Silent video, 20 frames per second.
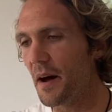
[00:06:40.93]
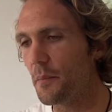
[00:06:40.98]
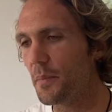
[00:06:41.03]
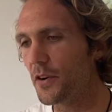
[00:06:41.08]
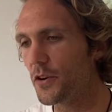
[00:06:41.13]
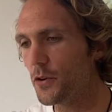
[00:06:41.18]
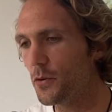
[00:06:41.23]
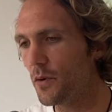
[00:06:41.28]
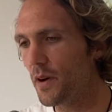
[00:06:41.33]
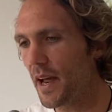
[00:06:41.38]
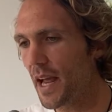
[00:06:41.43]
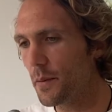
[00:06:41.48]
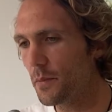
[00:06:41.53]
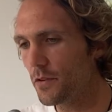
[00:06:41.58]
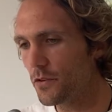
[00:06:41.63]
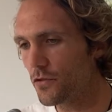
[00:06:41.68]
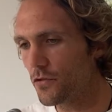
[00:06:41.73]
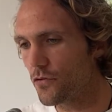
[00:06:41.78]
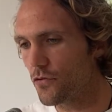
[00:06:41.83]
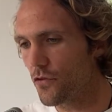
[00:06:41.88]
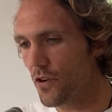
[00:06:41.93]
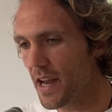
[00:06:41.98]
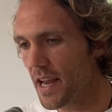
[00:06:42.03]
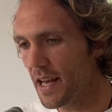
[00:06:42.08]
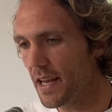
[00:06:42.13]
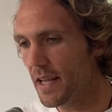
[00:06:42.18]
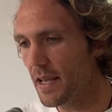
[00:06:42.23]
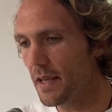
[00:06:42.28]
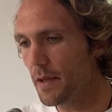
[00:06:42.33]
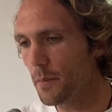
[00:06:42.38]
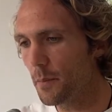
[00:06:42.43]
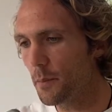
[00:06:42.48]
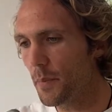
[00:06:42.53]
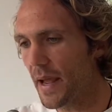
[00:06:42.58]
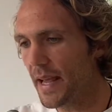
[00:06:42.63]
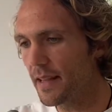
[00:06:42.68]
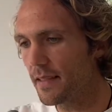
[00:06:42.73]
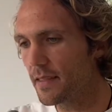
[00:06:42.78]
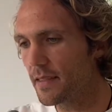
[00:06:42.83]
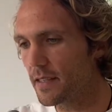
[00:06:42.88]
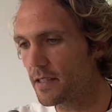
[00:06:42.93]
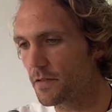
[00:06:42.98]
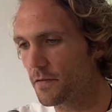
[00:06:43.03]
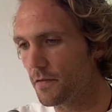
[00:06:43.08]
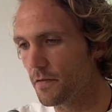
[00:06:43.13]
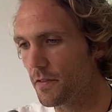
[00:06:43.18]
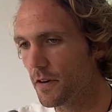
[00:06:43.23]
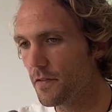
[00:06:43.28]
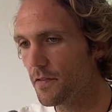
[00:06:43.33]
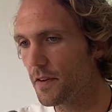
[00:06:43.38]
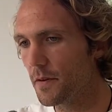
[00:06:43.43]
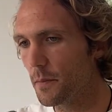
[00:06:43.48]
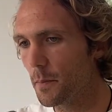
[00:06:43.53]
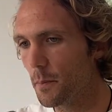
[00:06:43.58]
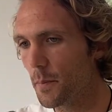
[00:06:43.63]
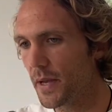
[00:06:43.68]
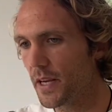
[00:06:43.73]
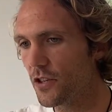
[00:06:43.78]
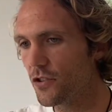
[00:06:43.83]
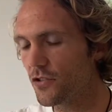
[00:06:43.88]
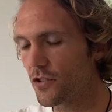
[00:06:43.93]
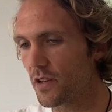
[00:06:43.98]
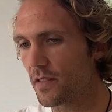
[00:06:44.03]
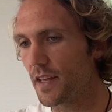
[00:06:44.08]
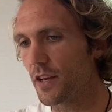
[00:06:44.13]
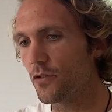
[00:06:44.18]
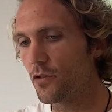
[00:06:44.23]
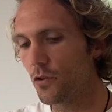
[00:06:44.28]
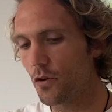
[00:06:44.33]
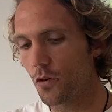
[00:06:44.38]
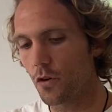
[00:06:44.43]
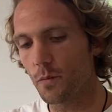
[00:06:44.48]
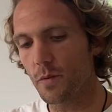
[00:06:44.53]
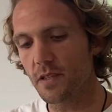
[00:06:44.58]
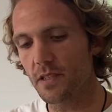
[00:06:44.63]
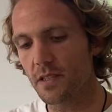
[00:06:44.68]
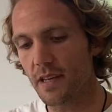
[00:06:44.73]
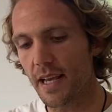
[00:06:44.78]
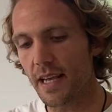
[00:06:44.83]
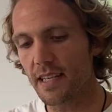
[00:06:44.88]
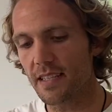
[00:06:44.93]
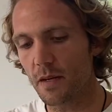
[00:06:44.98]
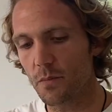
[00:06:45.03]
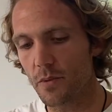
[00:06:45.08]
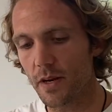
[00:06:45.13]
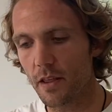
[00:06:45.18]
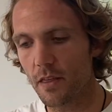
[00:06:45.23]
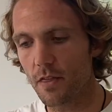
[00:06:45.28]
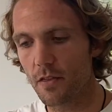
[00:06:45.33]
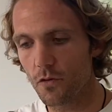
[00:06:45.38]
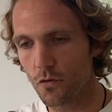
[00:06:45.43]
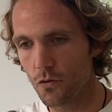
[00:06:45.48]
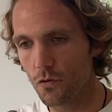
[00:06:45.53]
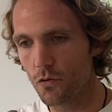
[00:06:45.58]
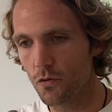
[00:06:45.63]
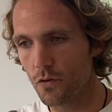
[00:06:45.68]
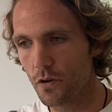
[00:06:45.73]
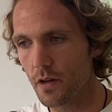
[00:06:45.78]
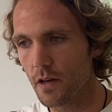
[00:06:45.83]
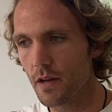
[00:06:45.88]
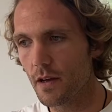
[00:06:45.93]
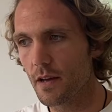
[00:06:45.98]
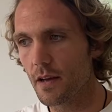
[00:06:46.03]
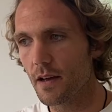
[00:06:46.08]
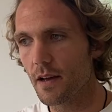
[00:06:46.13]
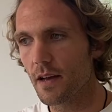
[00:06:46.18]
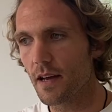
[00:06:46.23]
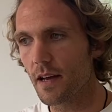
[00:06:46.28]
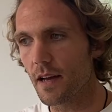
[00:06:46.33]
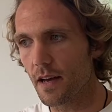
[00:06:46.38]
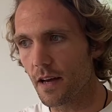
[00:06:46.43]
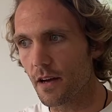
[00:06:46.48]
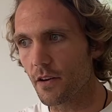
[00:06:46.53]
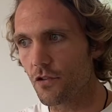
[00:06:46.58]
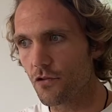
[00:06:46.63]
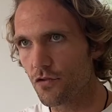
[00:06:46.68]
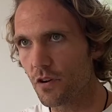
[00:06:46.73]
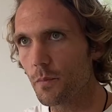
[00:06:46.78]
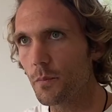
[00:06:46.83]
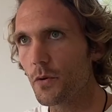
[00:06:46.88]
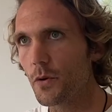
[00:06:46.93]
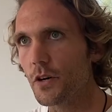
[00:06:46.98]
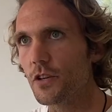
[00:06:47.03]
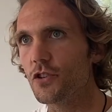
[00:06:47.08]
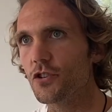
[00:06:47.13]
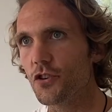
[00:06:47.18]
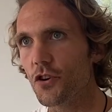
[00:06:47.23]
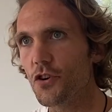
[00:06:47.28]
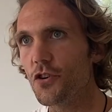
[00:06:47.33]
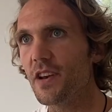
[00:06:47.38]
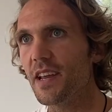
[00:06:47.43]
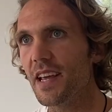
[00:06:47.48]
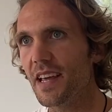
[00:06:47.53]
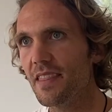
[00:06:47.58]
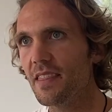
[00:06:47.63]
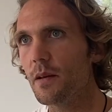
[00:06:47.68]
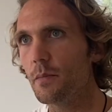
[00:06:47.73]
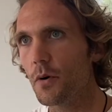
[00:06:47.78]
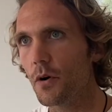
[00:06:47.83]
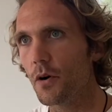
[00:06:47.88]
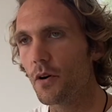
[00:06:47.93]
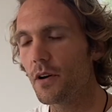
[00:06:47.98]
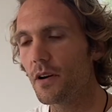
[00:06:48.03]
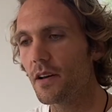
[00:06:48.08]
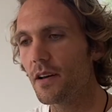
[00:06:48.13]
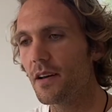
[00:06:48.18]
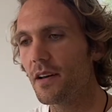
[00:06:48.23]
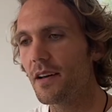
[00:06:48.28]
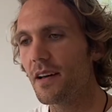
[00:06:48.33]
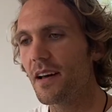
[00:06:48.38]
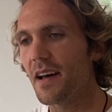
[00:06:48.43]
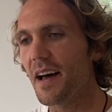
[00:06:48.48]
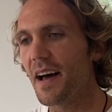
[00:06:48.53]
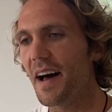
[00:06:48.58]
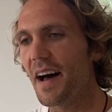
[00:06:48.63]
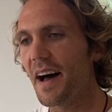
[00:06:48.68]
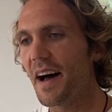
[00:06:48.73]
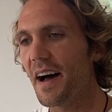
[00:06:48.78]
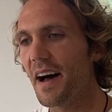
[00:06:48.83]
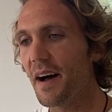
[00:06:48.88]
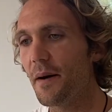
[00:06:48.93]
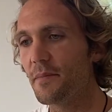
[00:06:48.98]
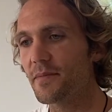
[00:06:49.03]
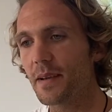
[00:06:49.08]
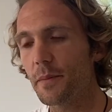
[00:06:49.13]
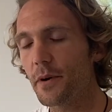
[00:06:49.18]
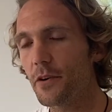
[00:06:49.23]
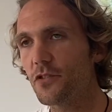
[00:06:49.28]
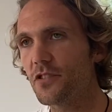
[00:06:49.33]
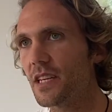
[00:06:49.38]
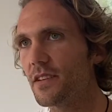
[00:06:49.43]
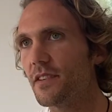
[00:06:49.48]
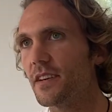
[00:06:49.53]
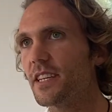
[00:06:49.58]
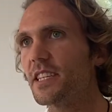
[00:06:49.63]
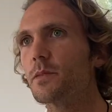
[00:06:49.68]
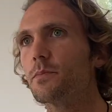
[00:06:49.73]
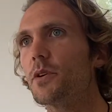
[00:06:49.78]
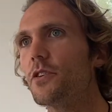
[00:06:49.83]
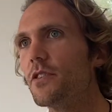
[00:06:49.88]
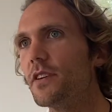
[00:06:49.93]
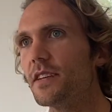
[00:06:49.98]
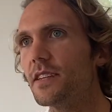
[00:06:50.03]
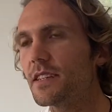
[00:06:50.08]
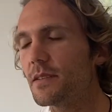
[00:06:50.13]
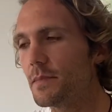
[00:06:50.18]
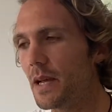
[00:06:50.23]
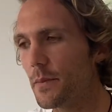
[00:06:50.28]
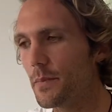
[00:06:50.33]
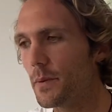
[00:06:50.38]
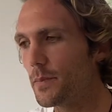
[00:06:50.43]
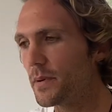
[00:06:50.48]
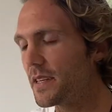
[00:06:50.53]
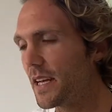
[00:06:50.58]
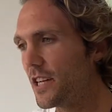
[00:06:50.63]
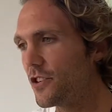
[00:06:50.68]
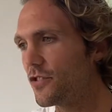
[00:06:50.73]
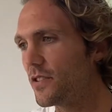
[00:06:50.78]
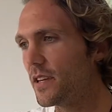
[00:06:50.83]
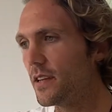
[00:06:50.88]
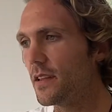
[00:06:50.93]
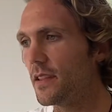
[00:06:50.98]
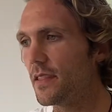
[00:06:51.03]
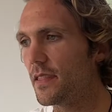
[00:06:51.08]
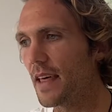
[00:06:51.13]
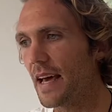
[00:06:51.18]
But you were able to really paint this vivid picture that you could almost take somebody through a trip or a journey in the book, somebody who's never experienced maybe potentially